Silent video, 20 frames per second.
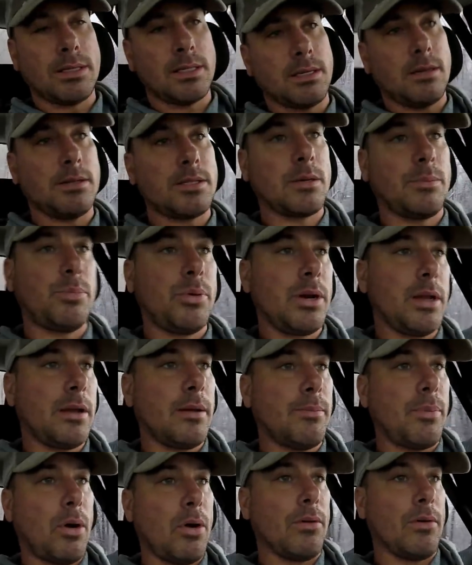so it's a pretty
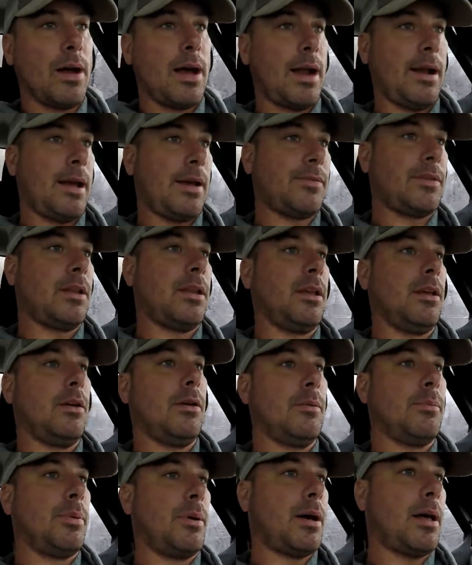good boat ride I have to
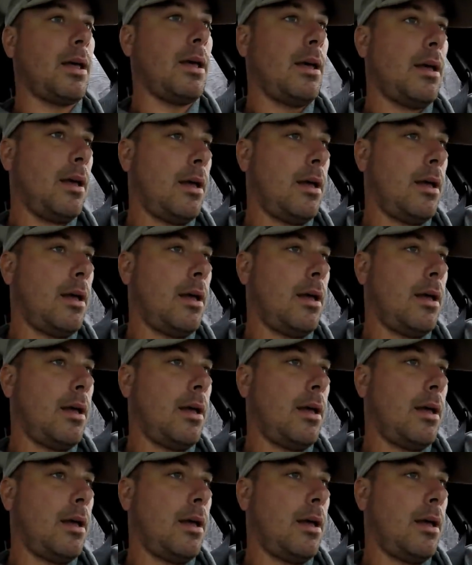do. But